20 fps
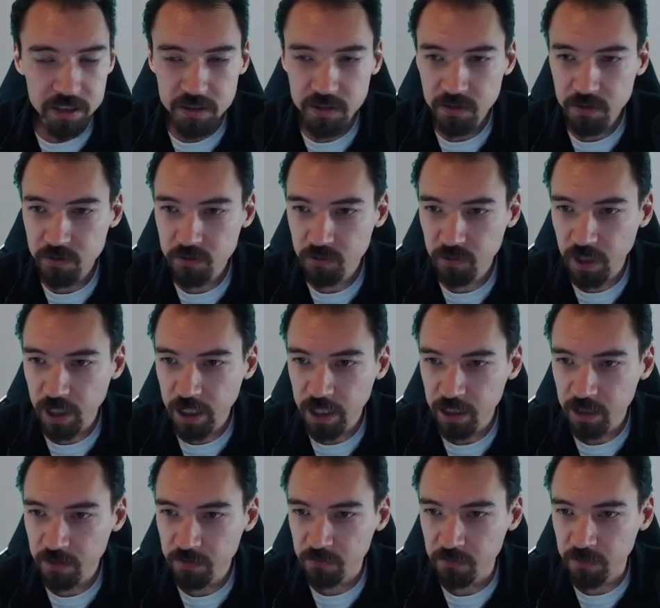try
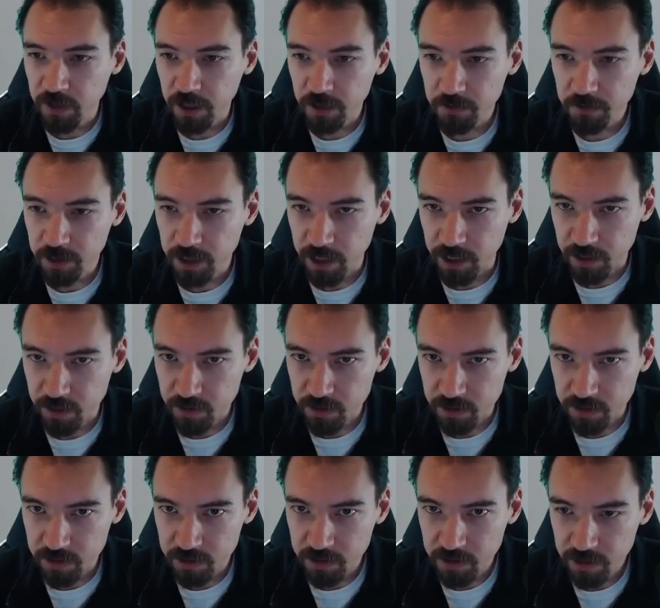a
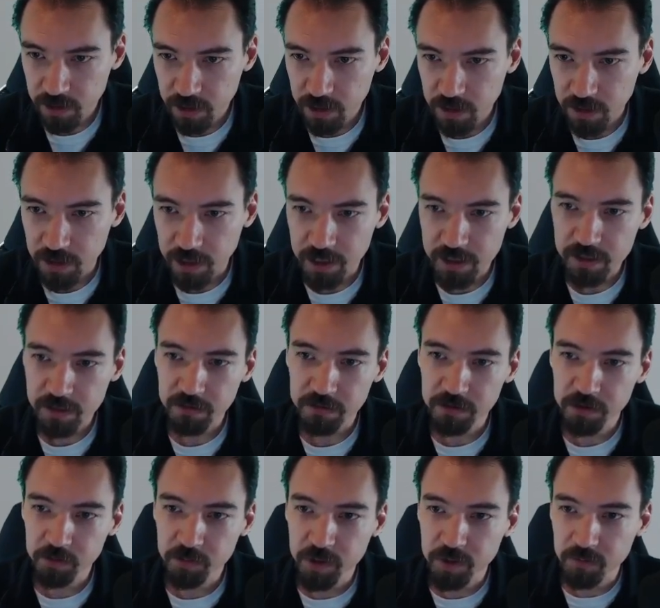variation that's a
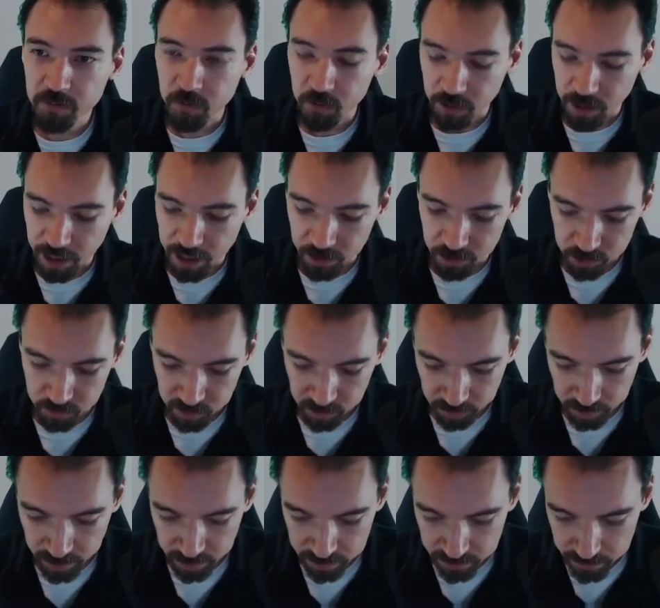little bit more
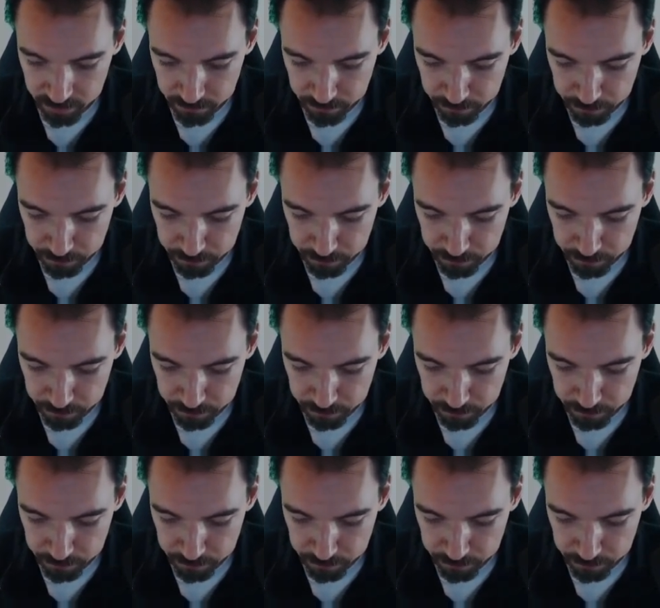algebra-based.